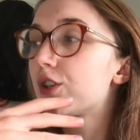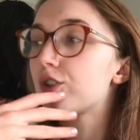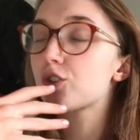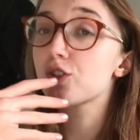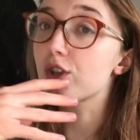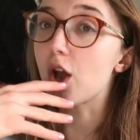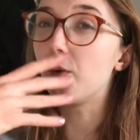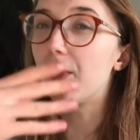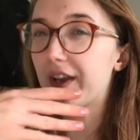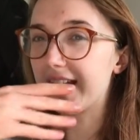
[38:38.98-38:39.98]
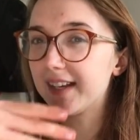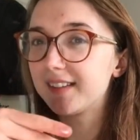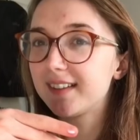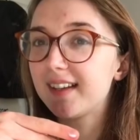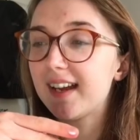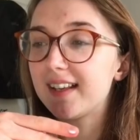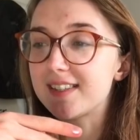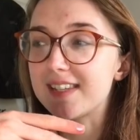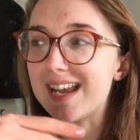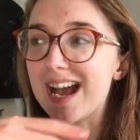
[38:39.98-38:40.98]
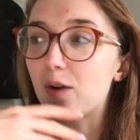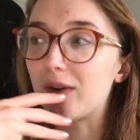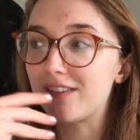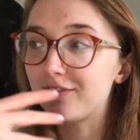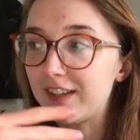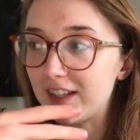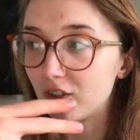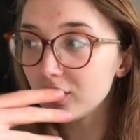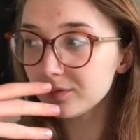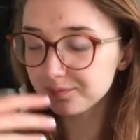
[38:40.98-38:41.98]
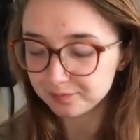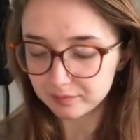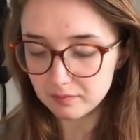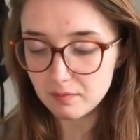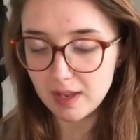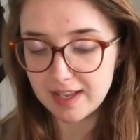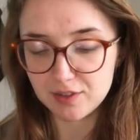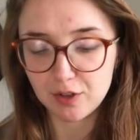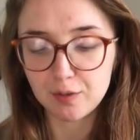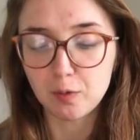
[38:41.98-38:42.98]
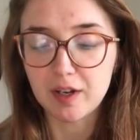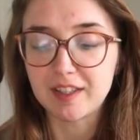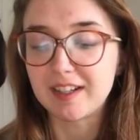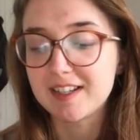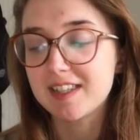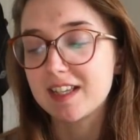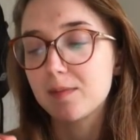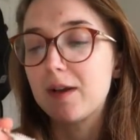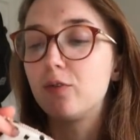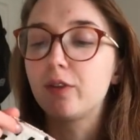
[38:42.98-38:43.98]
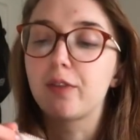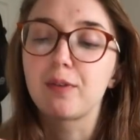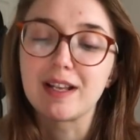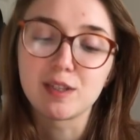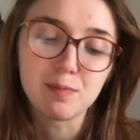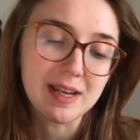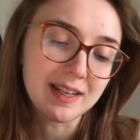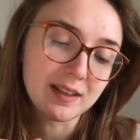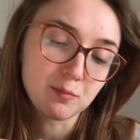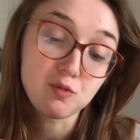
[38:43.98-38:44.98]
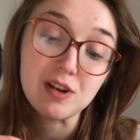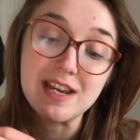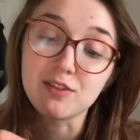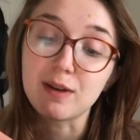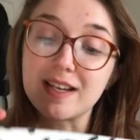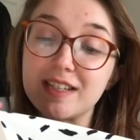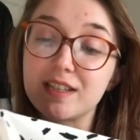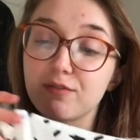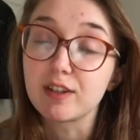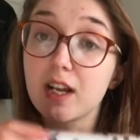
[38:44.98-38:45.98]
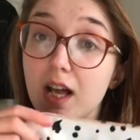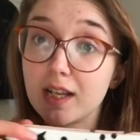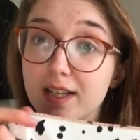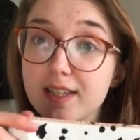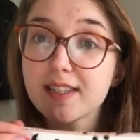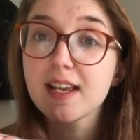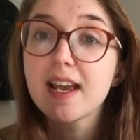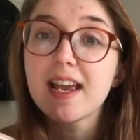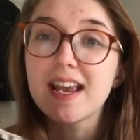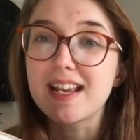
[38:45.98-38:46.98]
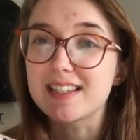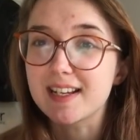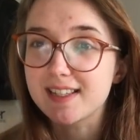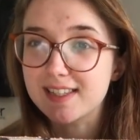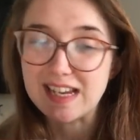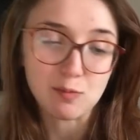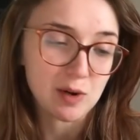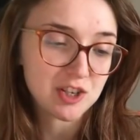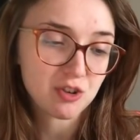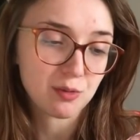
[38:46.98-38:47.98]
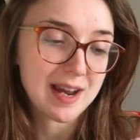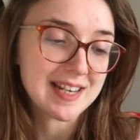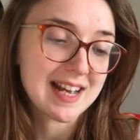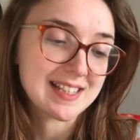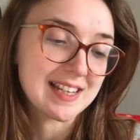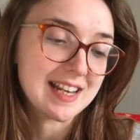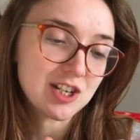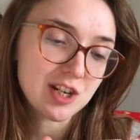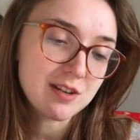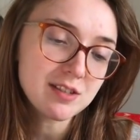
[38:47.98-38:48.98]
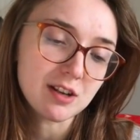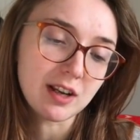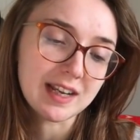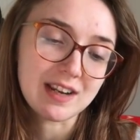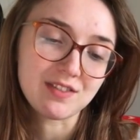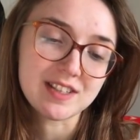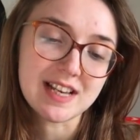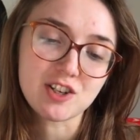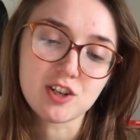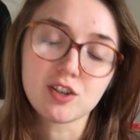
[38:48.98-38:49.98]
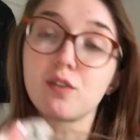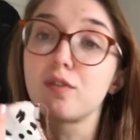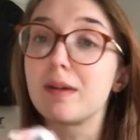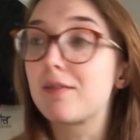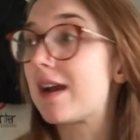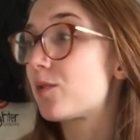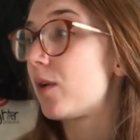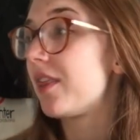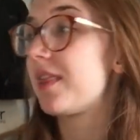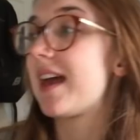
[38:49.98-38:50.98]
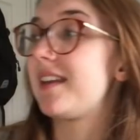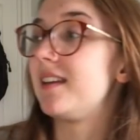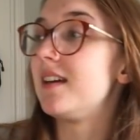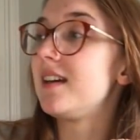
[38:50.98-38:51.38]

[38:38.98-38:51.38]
sew on it and see how I feel and so one of the nice things about all the threads being pre-threaded different colours is I can see which thread has an issue. So like if the tension's off on my red one, then